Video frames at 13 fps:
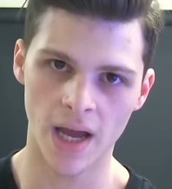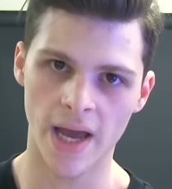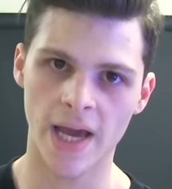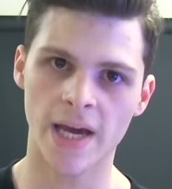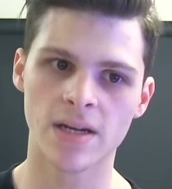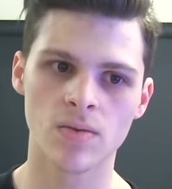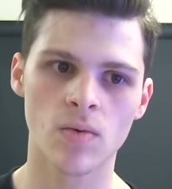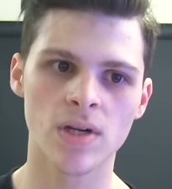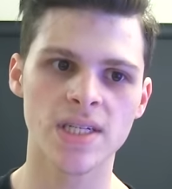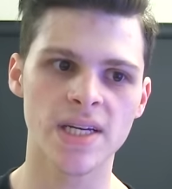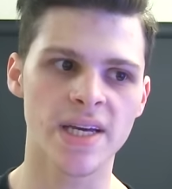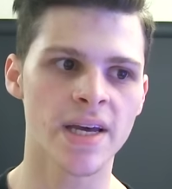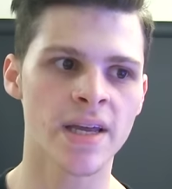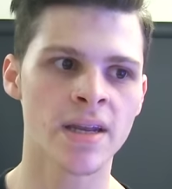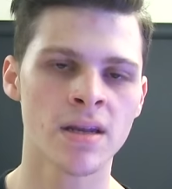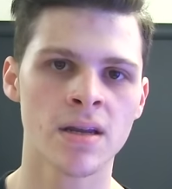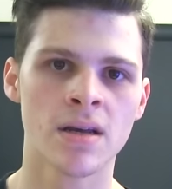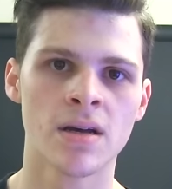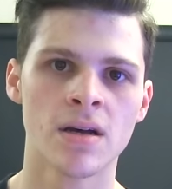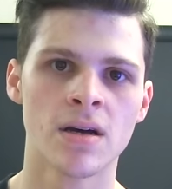And once again,
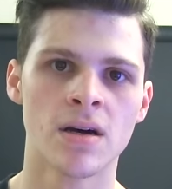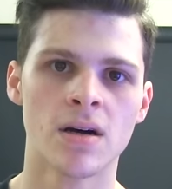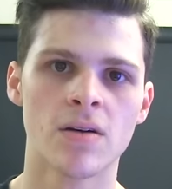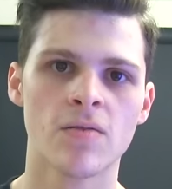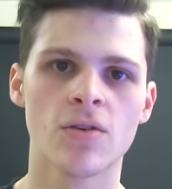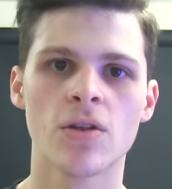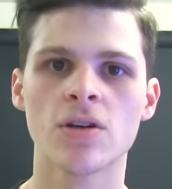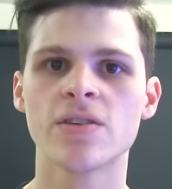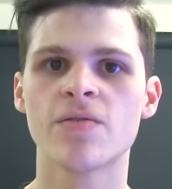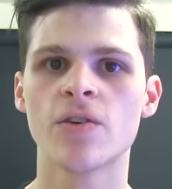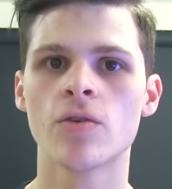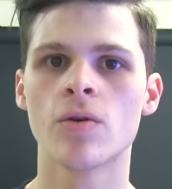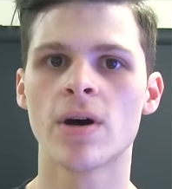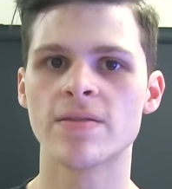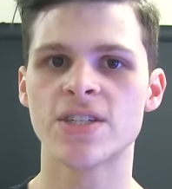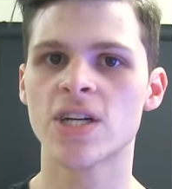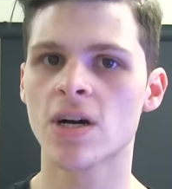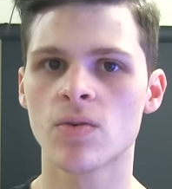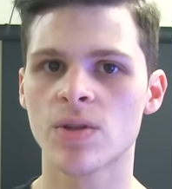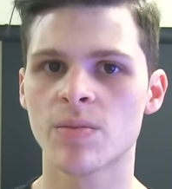for those of you who have
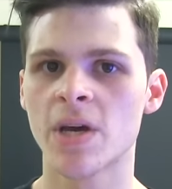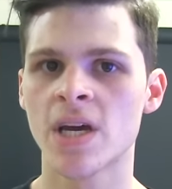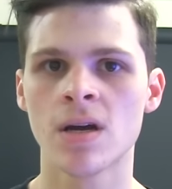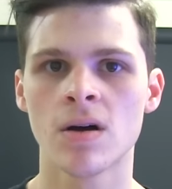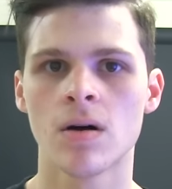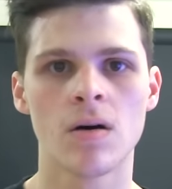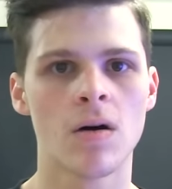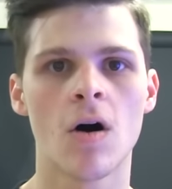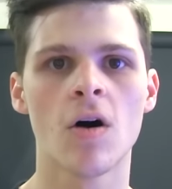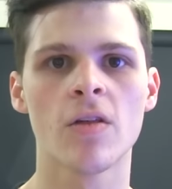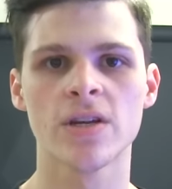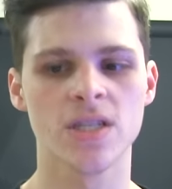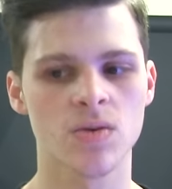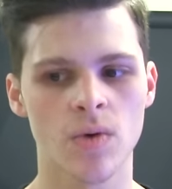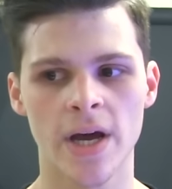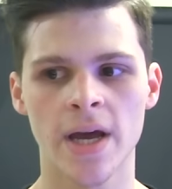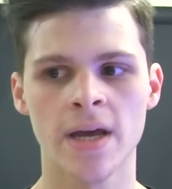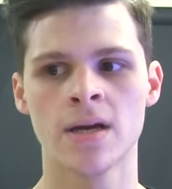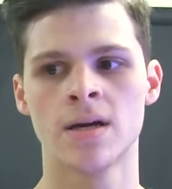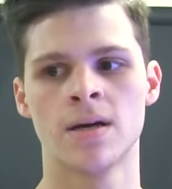stuck with me all this
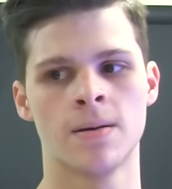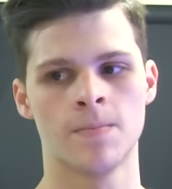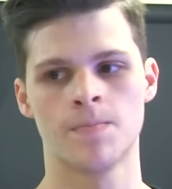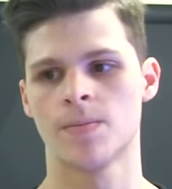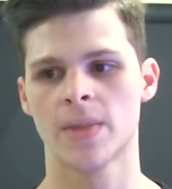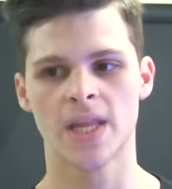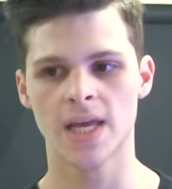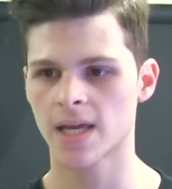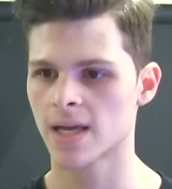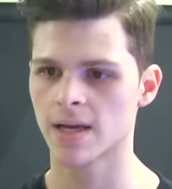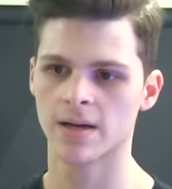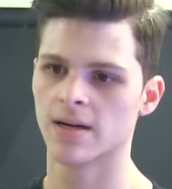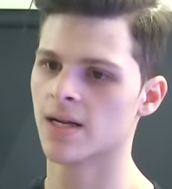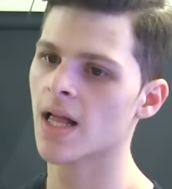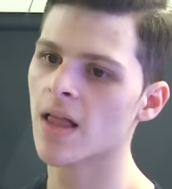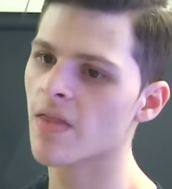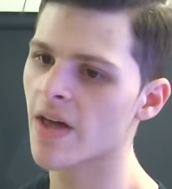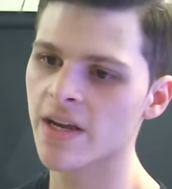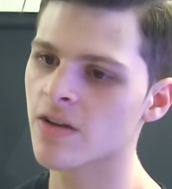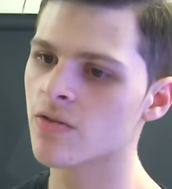way,
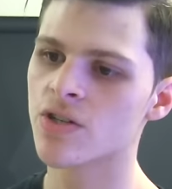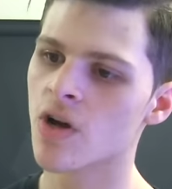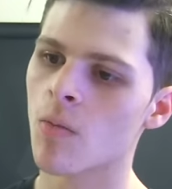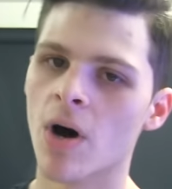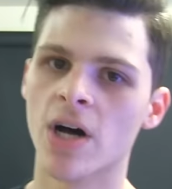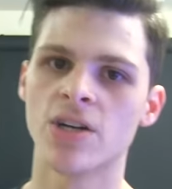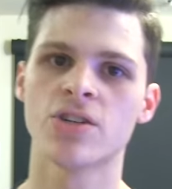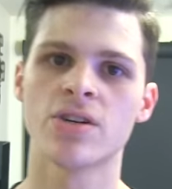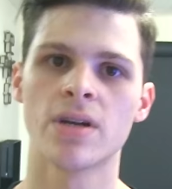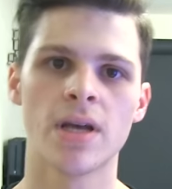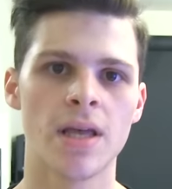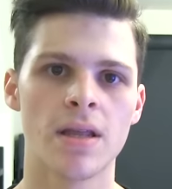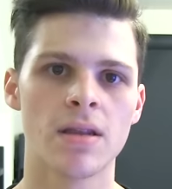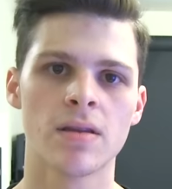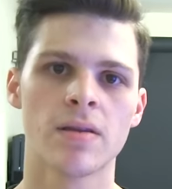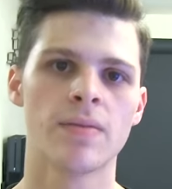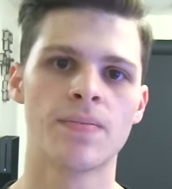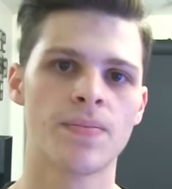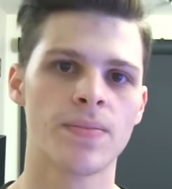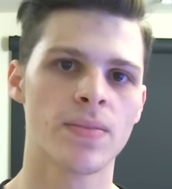thank you so much.
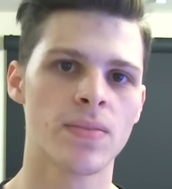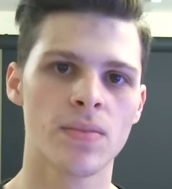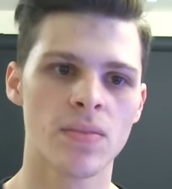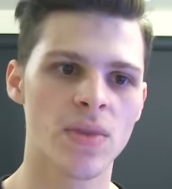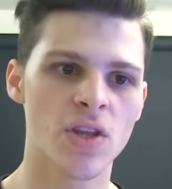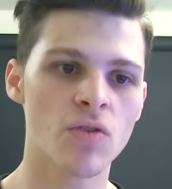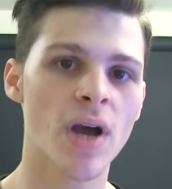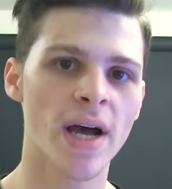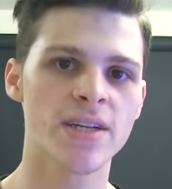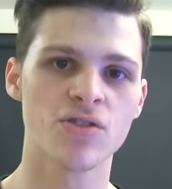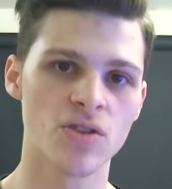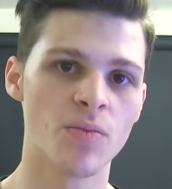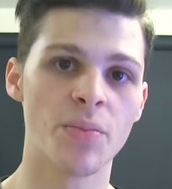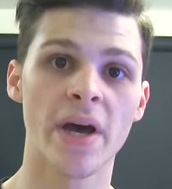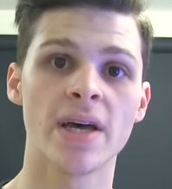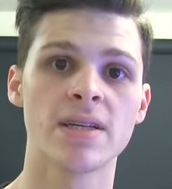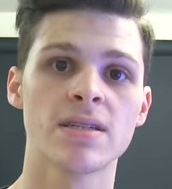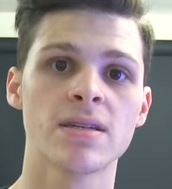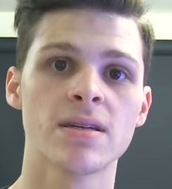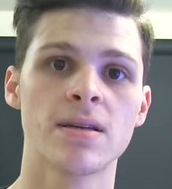You guys are the
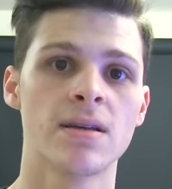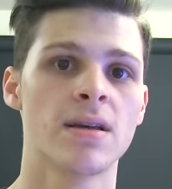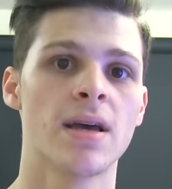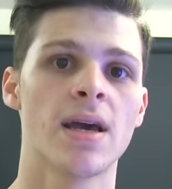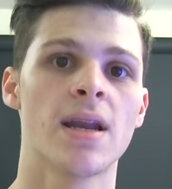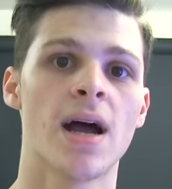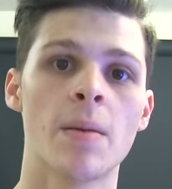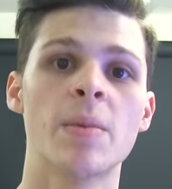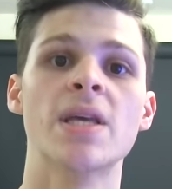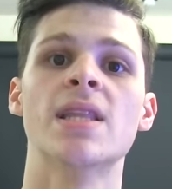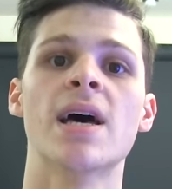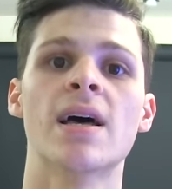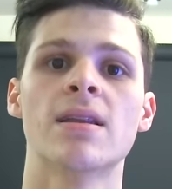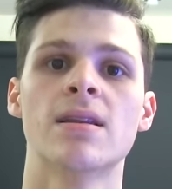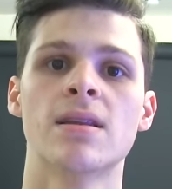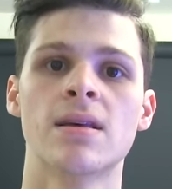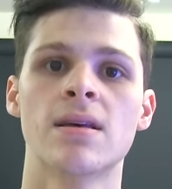best, and I mean that.